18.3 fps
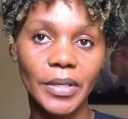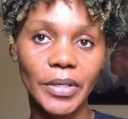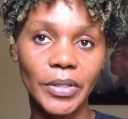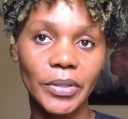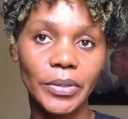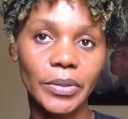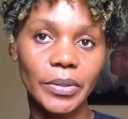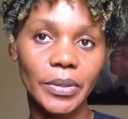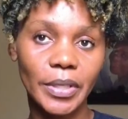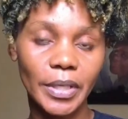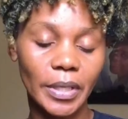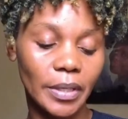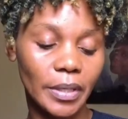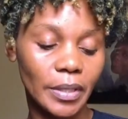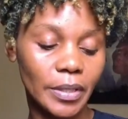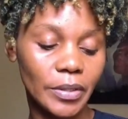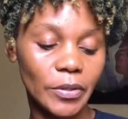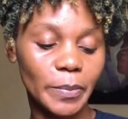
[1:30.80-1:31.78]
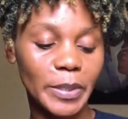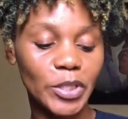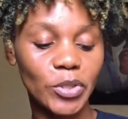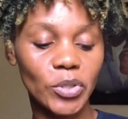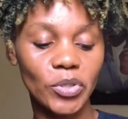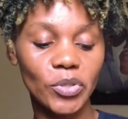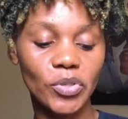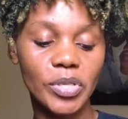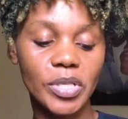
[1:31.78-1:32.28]
your hair, your
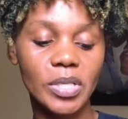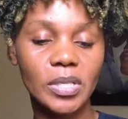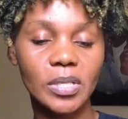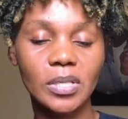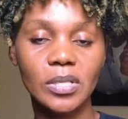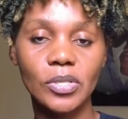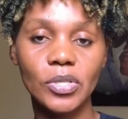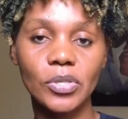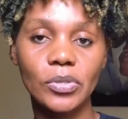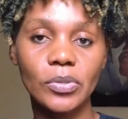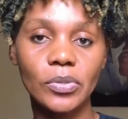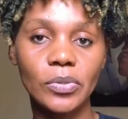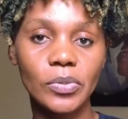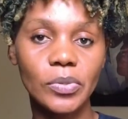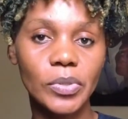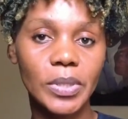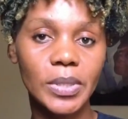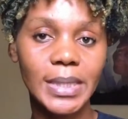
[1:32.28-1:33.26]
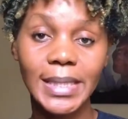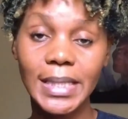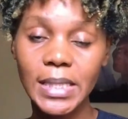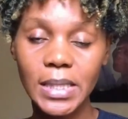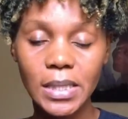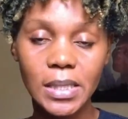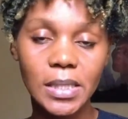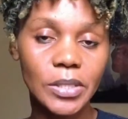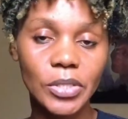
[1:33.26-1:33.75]
passion twist, you
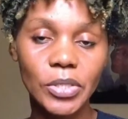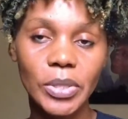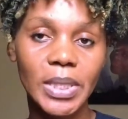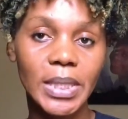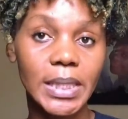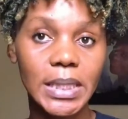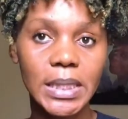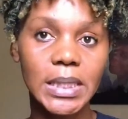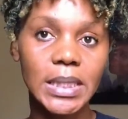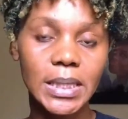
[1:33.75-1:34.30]
cleanse it, you clean